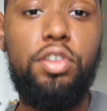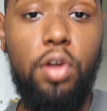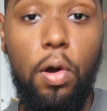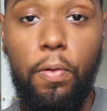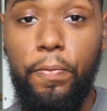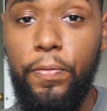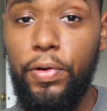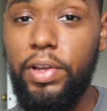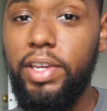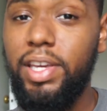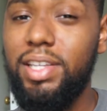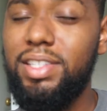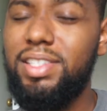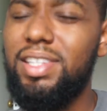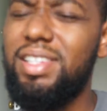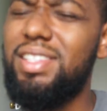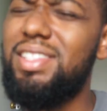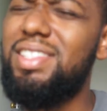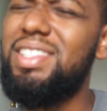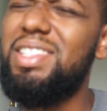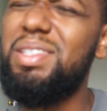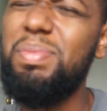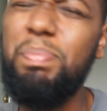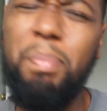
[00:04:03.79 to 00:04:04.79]
Don't forget to
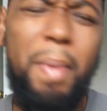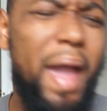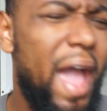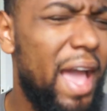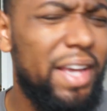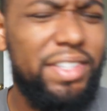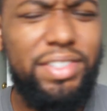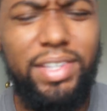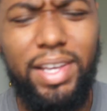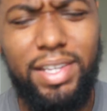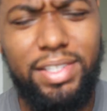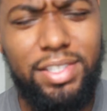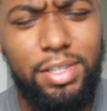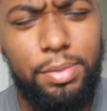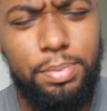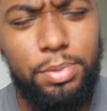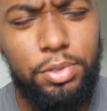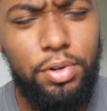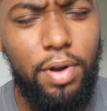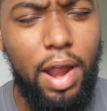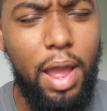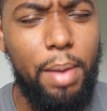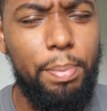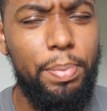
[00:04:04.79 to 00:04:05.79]
smash that
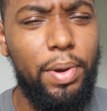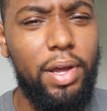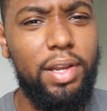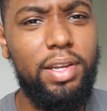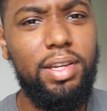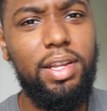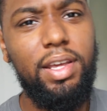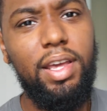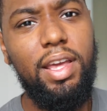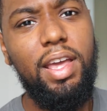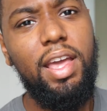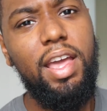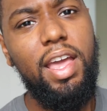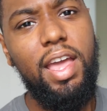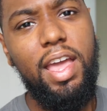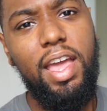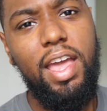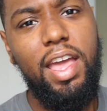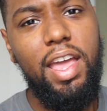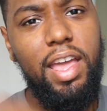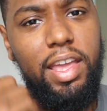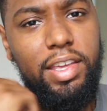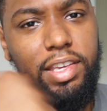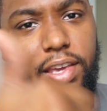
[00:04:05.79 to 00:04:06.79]
subscribe button,
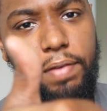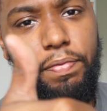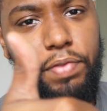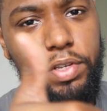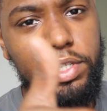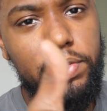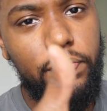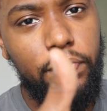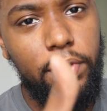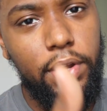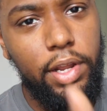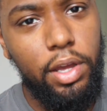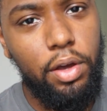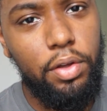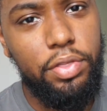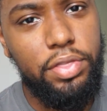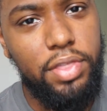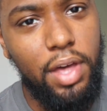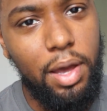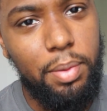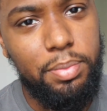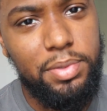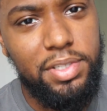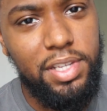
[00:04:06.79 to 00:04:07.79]
give this video a
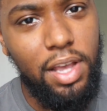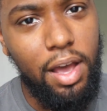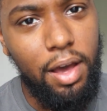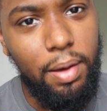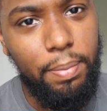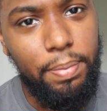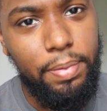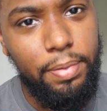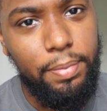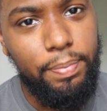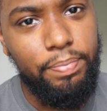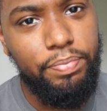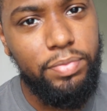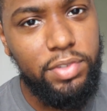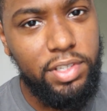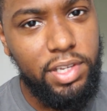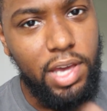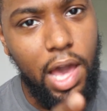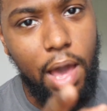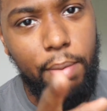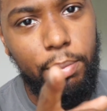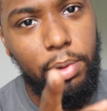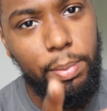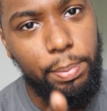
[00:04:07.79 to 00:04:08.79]
thumbs up,
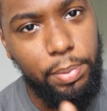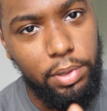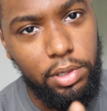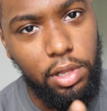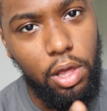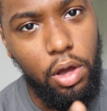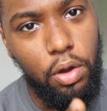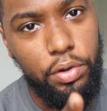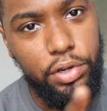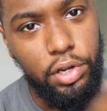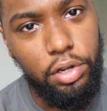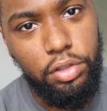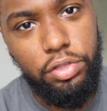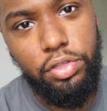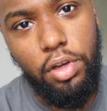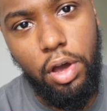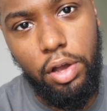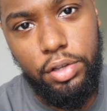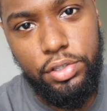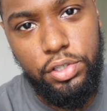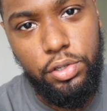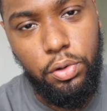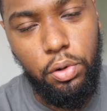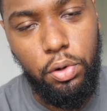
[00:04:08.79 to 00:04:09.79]
comment below your
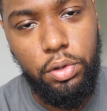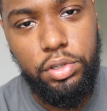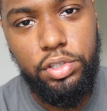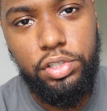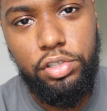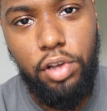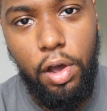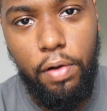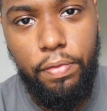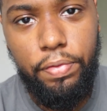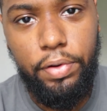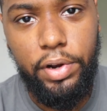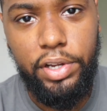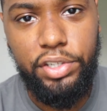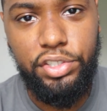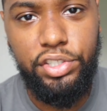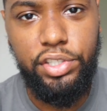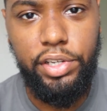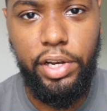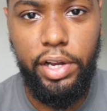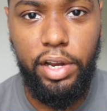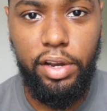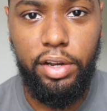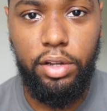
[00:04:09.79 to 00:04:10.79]
thoughts on software
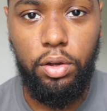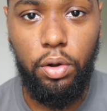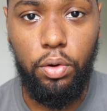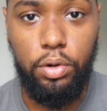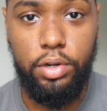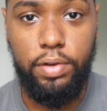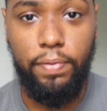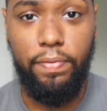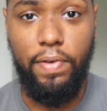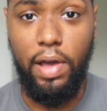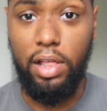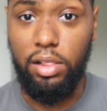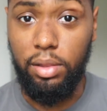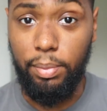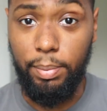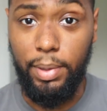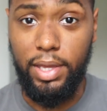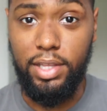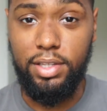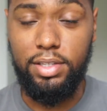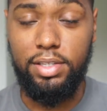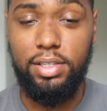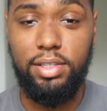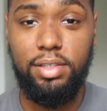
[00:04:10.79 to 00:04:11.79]
engineering or
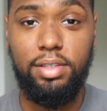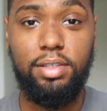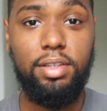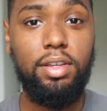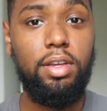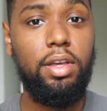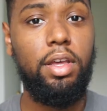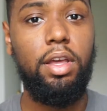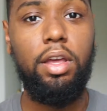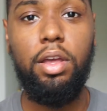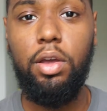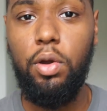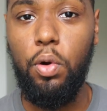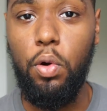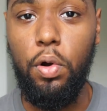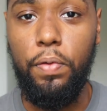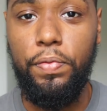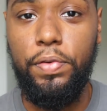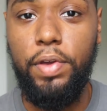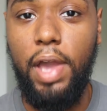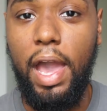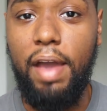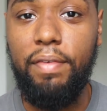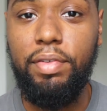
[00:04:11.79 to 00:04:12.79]
development, or
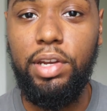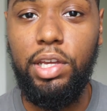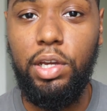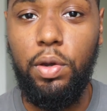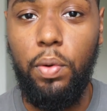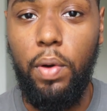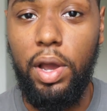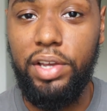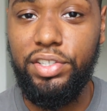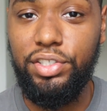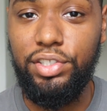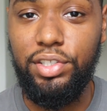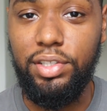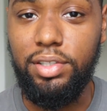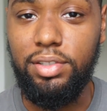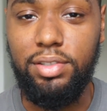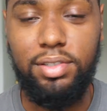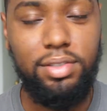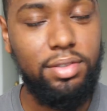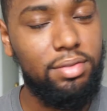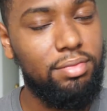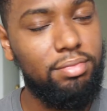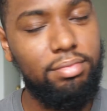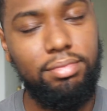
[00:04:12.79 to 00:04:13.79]
if you have any
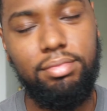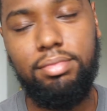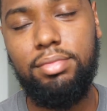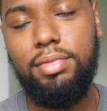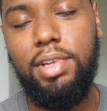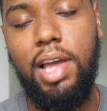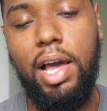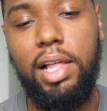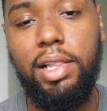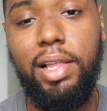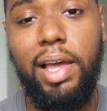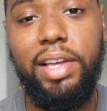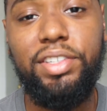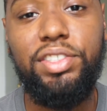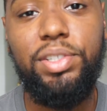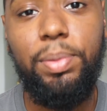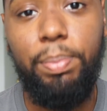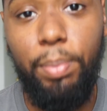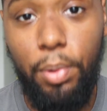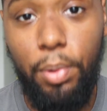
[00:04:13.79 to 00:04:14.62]
questions, holla at your